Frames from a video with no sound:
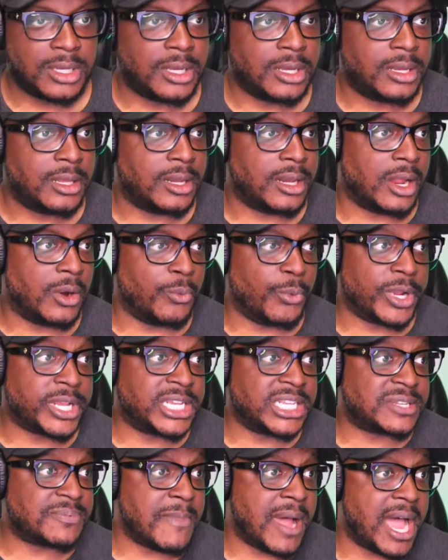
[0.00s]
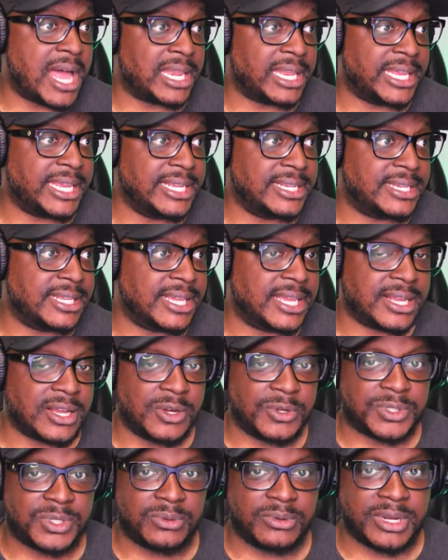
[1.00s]
Now, Ricky Smiley, he did
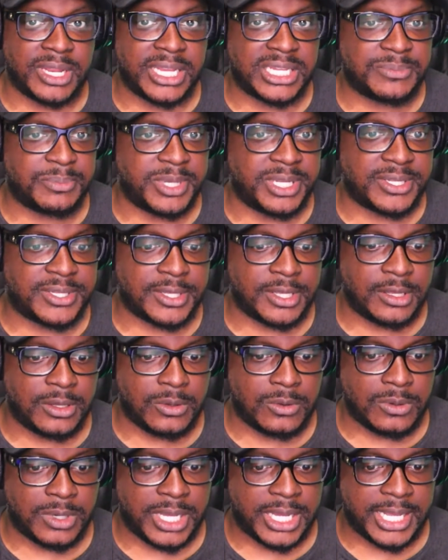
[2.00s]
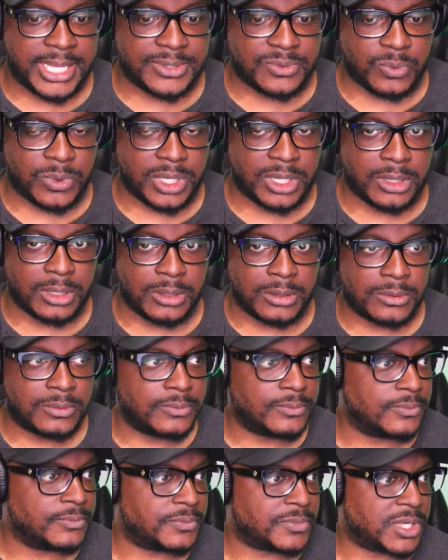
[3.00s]
go to an HBCU as well.
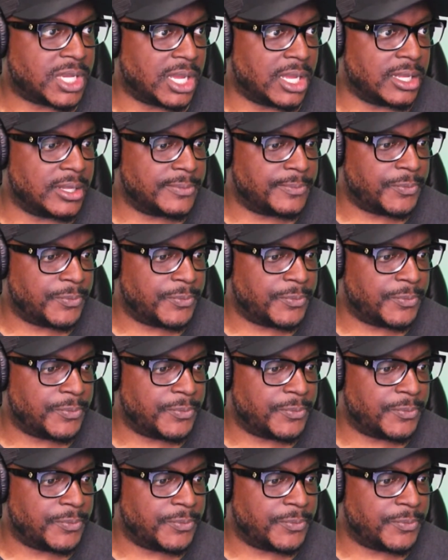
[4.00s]
Okay.